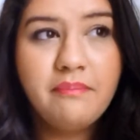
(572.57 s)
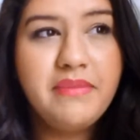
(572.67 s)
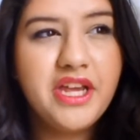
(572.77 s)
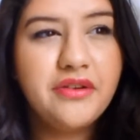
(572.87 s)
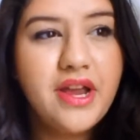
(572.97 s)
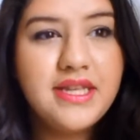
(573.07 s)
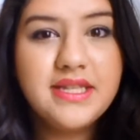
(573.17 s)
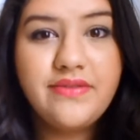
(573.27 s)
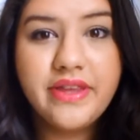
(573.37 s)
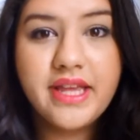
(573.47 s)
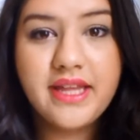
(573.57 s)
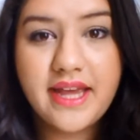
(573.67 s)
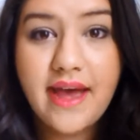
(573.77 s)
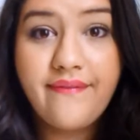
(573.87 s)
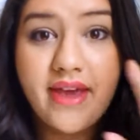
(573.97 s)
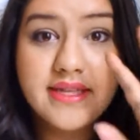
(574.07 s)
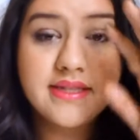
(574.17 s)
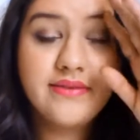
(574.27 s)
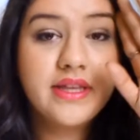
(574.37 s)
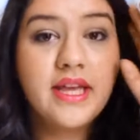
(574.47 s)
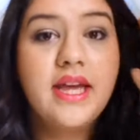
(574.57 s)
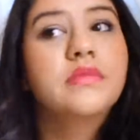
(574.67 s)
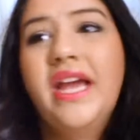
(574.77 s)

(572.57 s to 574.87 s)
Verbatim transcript: bakeries and stuff like that, and like cafes and stuff like that.